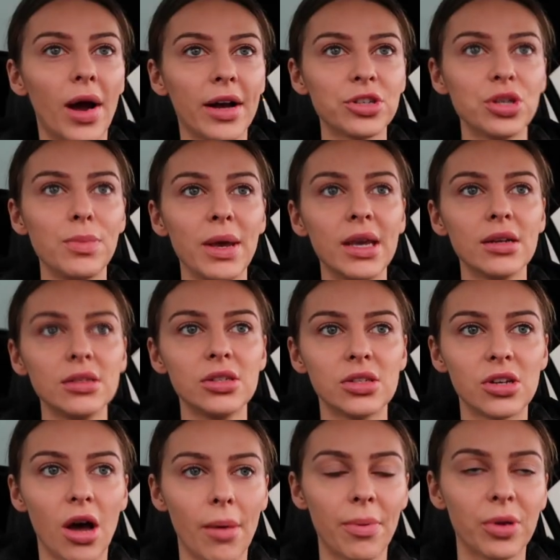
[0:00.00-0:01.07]
We're actually making a
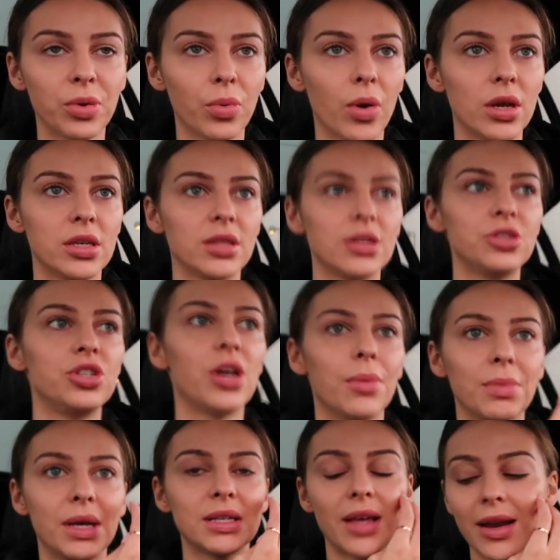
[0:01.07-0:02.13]
stop on the way to the
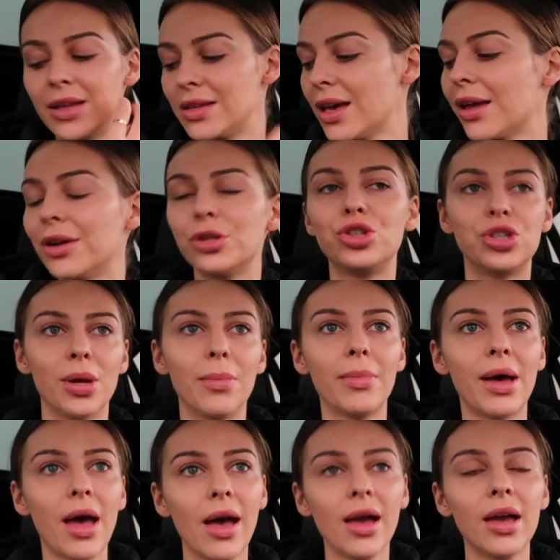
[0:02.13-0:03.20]
gym because I need to get a
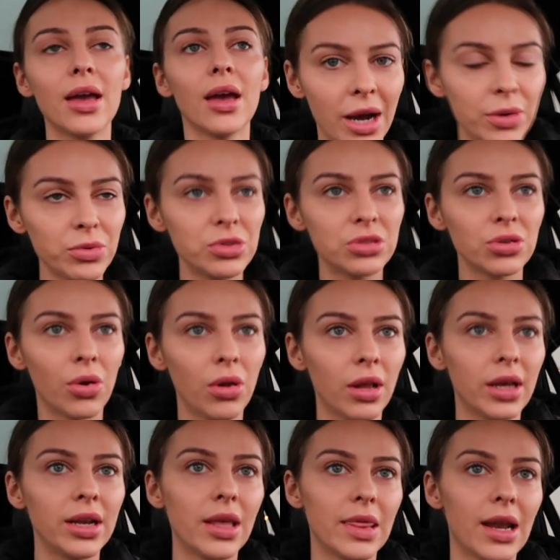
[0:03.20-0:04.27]
gym bag. Mine was
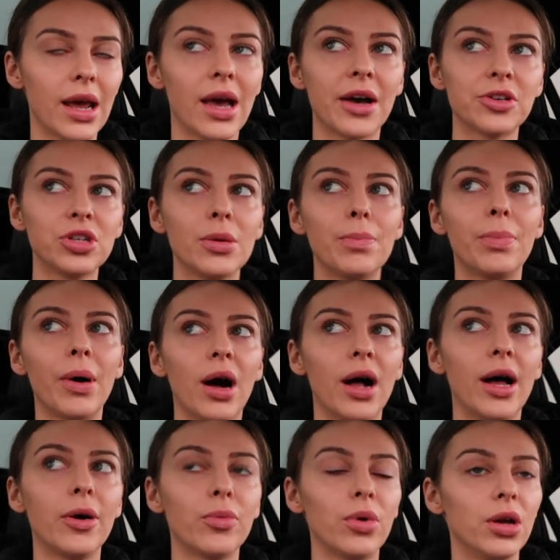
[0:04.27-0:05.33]
stolen, and then I actually
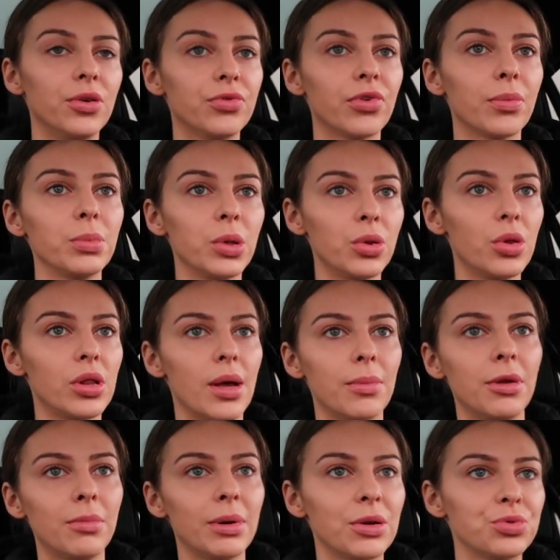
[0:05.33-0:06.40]
bought one from
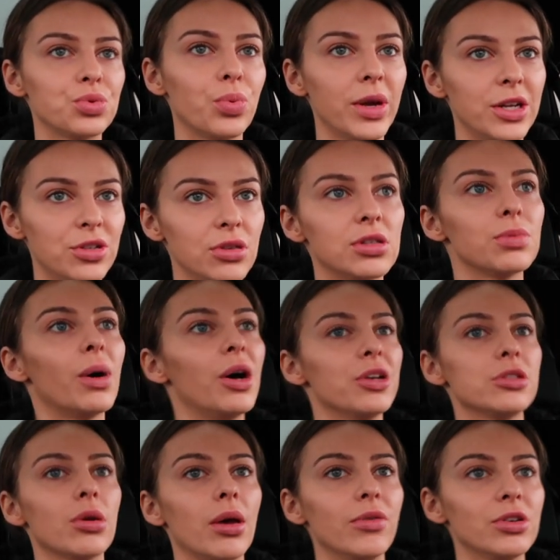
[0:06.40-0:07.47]
Lululemon, but it was way too
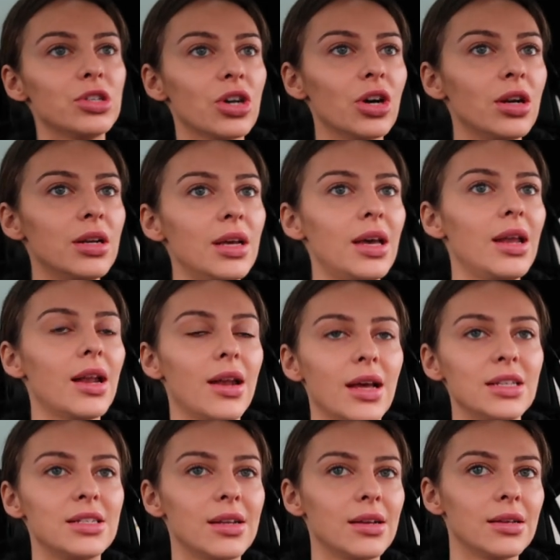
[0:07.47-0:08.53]
small, so I returned it and
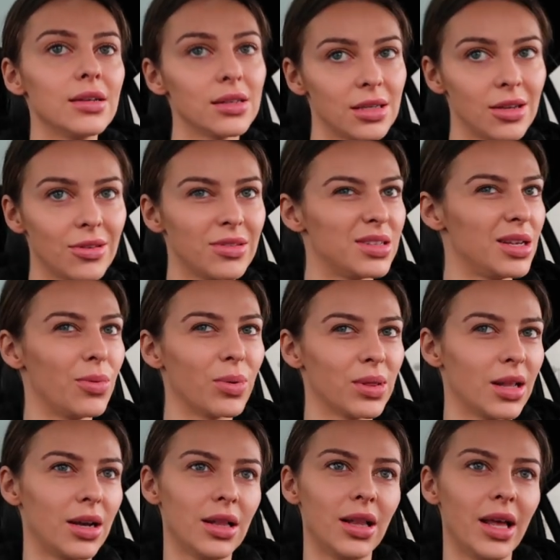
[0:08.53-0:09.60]
I didn't see
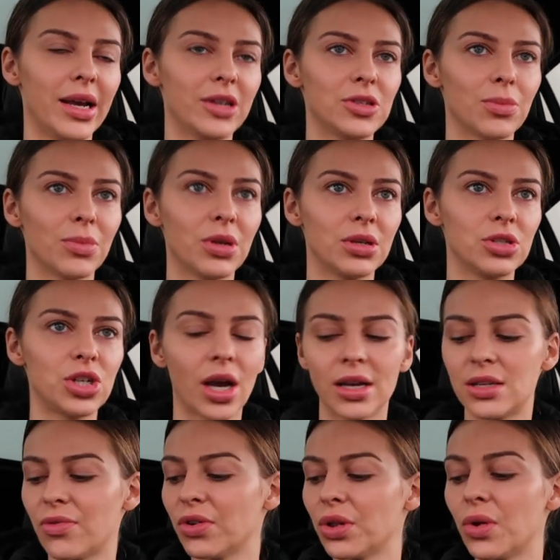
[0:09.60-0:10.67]
one that I like, so I'm gonna check
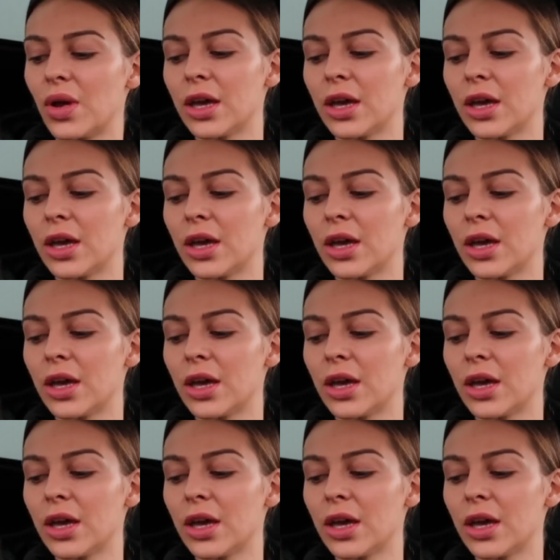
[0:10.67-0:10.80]
a different